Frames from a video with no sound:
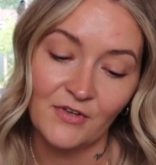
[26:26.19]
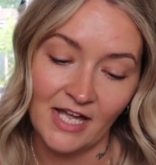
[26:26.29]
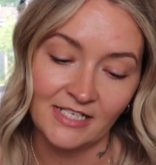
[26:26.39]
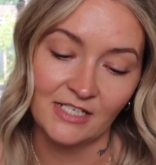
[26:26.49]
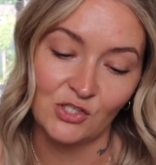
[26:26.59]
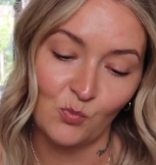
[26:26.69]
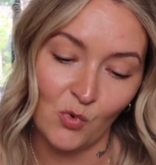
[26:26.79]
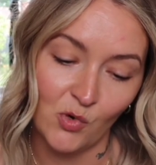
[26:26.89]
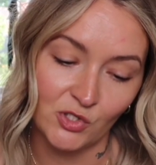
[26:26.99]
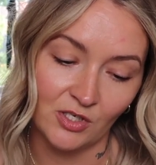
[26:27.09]
adding to
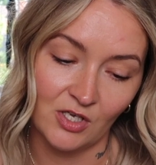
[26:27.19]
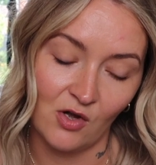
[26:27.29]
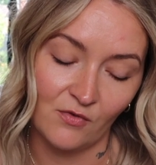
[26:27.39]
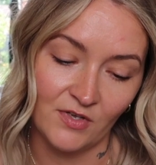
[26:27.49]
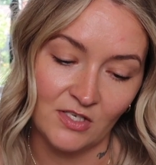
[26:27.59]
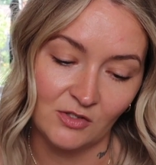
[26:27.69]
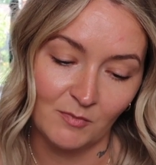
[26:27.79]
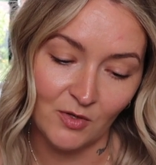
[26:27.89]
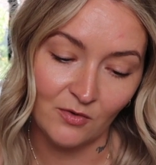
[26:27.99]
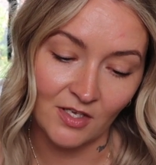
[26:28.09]
water, coffee,
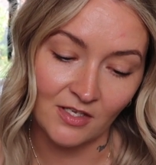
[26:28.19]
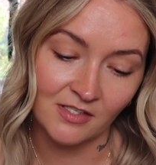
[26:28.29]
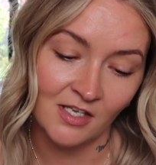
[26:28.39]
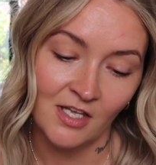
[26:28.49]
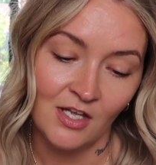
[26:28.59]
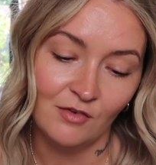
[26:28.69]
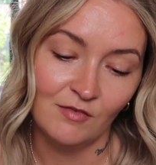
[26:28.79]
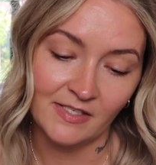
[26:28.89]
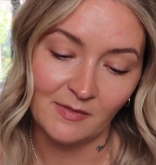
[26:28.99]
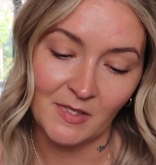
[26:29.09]
smoothies,
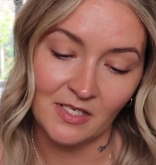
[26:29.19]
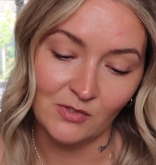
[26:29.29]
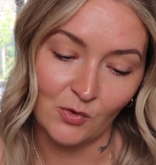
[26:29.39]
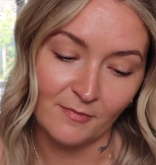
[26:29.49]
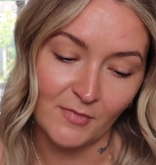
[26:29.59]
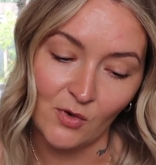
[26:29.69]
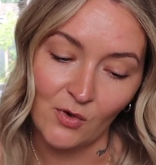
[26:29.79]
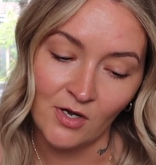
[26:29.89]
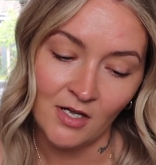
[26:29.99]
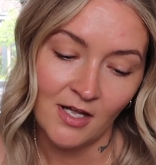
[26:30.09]
recipes or
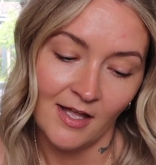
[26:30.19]
more.